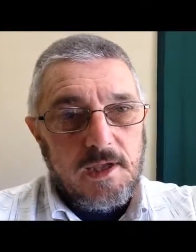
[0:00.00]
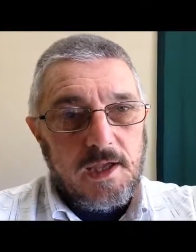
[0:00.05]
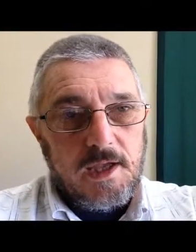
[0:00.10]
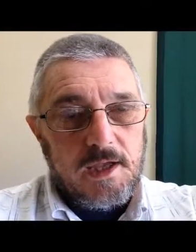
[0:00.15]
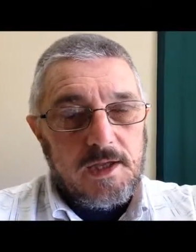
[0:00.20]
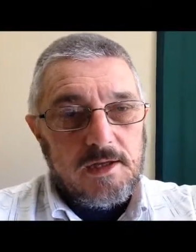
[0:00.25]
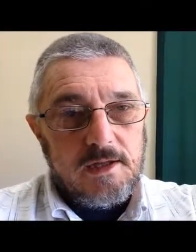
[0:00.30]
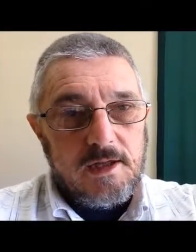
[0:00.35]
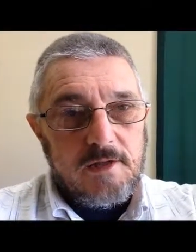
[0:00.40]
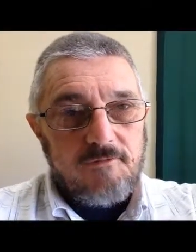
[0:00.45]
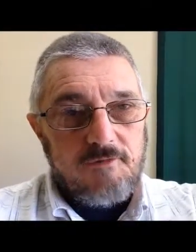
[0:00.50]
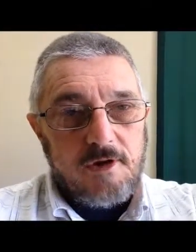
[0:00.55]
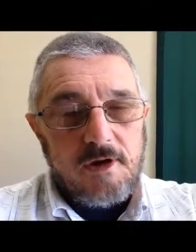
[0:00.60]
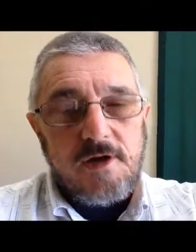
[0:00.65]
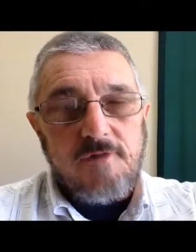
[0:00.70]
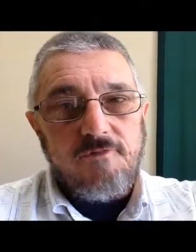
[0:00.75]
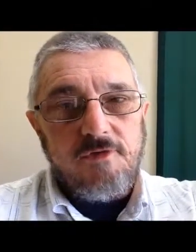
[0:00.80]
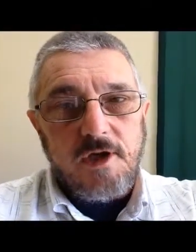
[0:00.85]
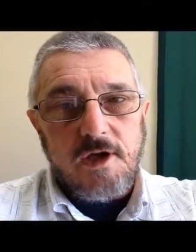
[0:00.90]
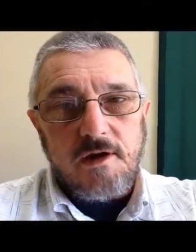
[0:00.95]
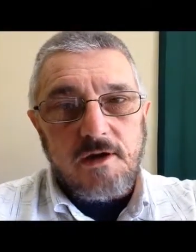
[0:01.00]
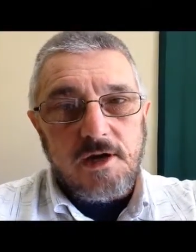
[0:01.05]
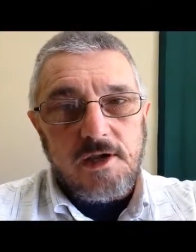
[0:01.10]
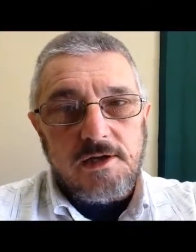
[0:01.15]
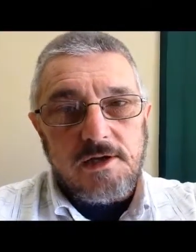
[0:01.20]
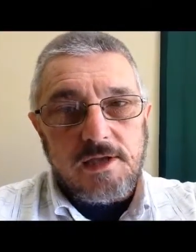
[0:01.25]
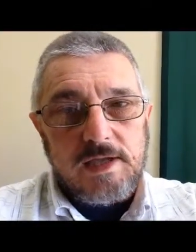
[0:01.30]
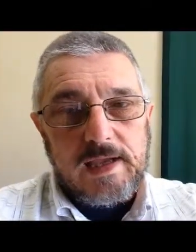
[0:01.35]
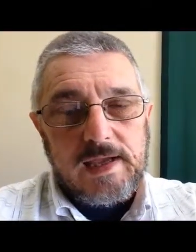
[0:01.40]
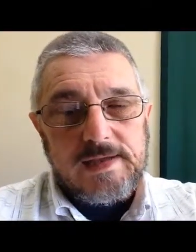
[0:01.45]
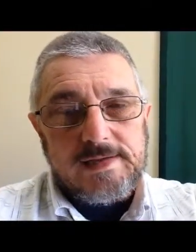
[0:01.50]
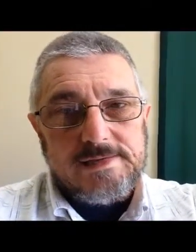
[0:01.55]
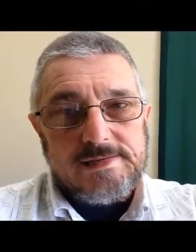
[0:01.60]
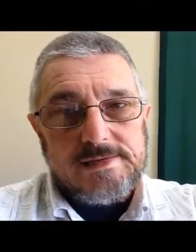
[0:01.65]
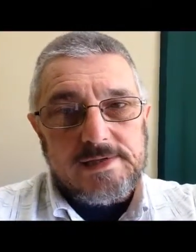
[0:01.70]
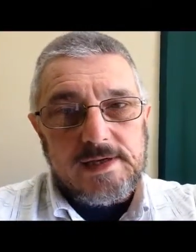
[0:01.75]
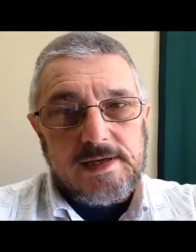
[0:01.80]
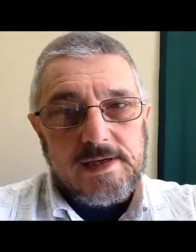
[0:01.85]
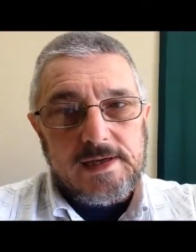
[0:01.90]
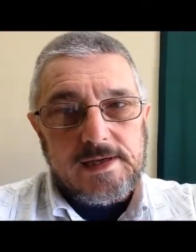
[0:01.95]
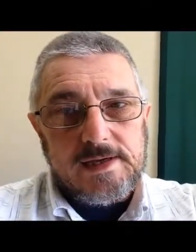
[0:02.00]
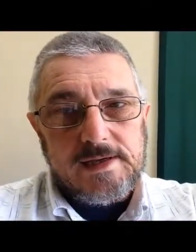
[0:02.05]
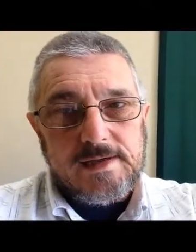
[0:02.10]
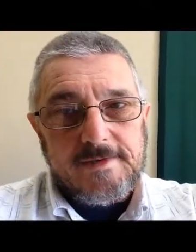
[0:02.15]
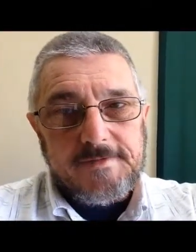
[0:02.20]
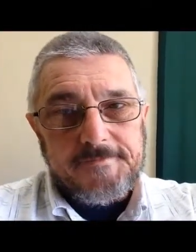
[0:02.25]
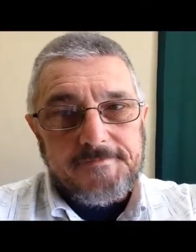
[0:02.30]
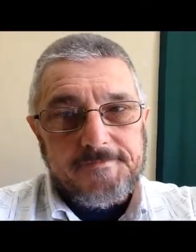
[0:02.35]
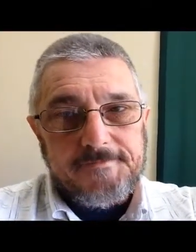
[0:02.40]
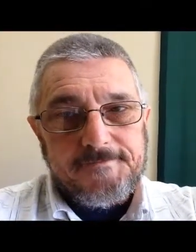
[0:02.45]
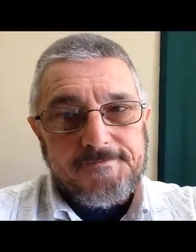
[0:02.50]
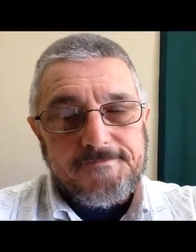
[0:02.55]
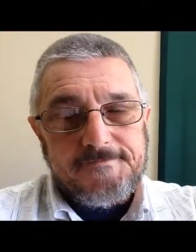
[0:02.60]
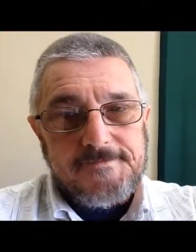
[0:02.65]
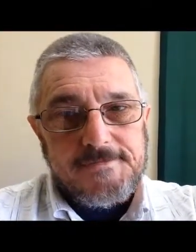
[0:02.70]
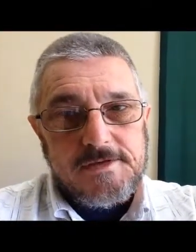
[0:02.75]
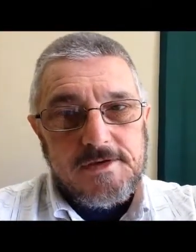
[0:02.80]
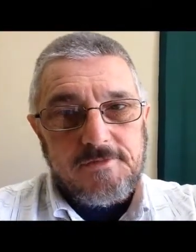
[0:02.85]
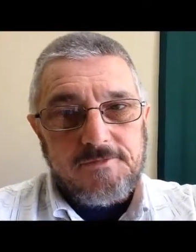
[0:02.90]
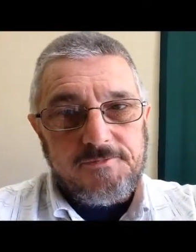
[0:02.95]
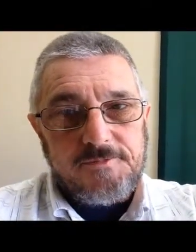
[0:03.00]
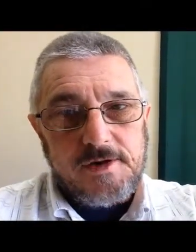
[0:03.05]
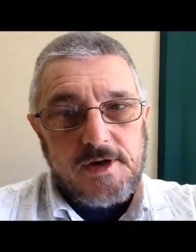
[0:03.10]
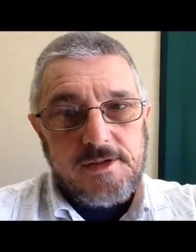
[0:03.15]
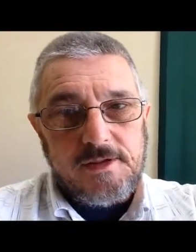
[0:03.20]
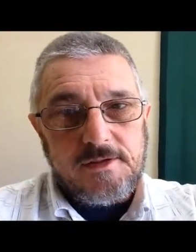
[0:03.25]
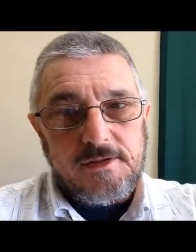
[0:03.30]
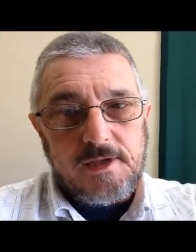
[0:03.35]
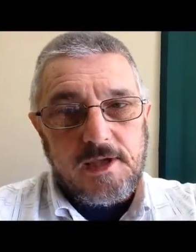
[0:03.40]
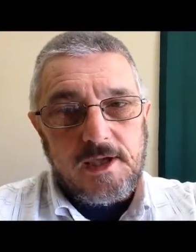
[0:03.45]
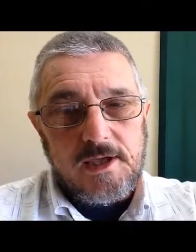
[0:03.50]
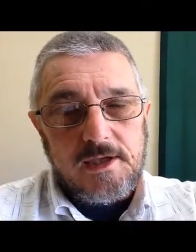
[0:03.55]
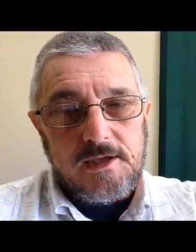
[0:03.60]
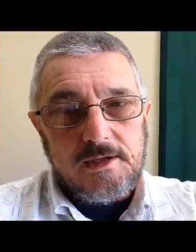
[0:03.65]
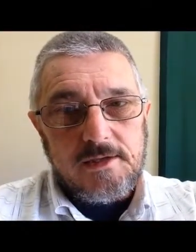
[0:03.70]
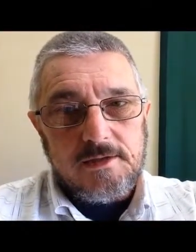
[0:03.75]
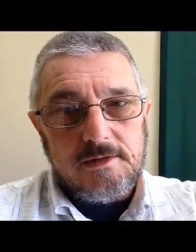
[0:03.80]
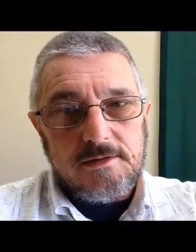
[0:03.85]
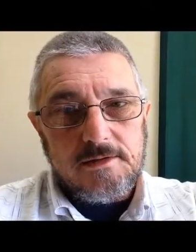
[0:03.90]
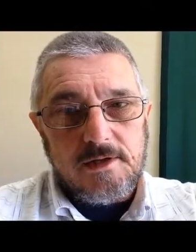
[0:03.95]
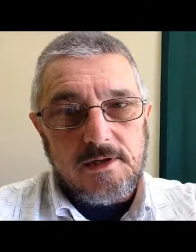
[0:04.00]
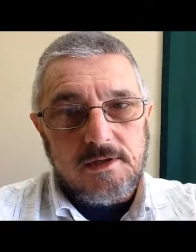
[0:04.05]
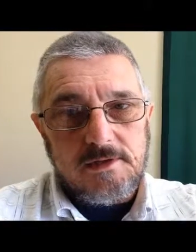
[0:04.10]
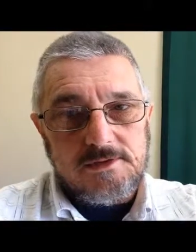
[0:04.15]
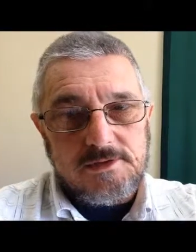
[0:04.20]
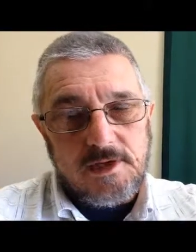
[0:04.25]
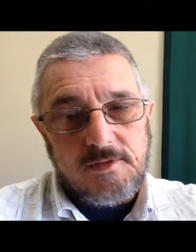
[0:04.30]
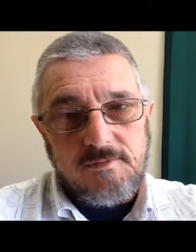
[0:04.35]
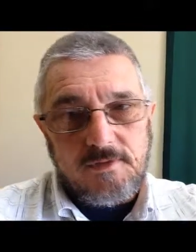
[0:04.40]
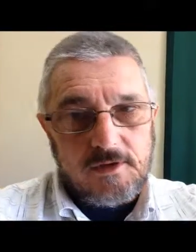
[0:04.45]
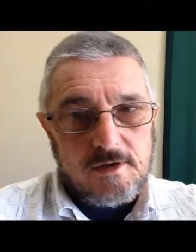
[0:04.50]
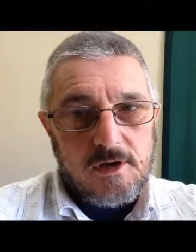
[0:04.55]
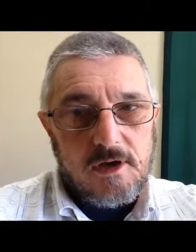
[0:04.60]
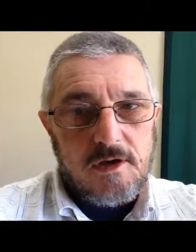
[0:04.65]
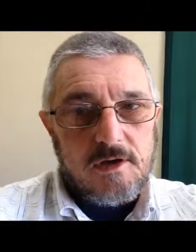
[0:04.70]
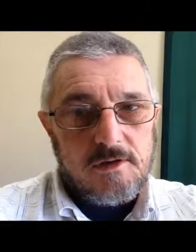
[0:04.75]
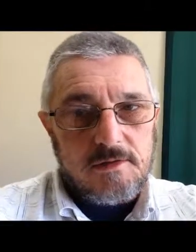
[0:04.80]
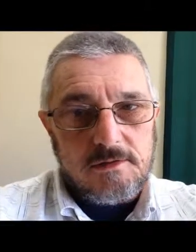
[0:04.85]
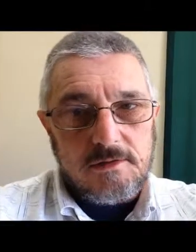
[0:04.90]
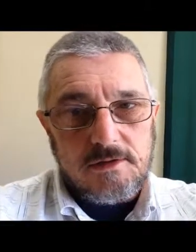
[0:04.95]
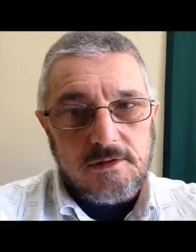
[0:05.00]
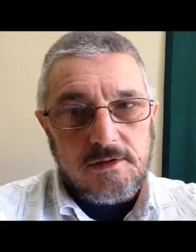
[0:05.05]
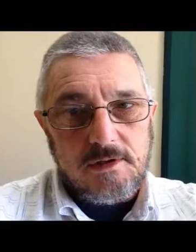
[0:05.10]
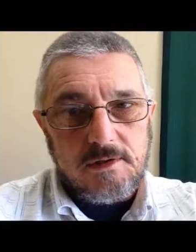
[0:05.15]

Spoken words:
And they're very varied, and you'll find that they achieve their goal.